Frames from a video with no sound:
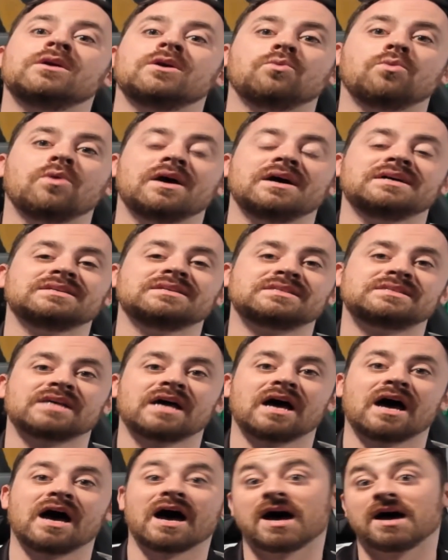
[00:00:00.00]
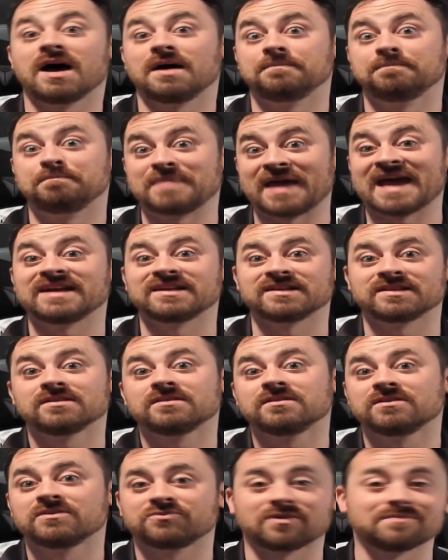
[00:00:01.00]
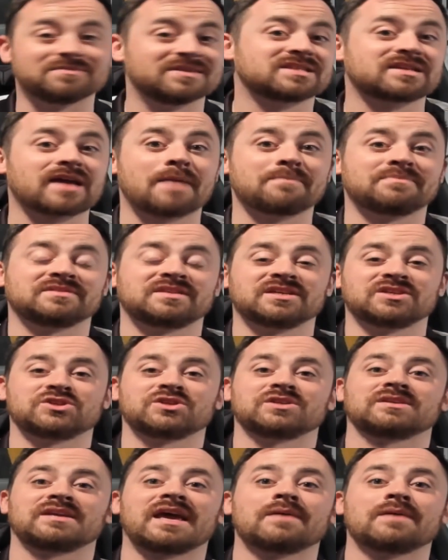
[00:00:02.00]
was banned from this competition.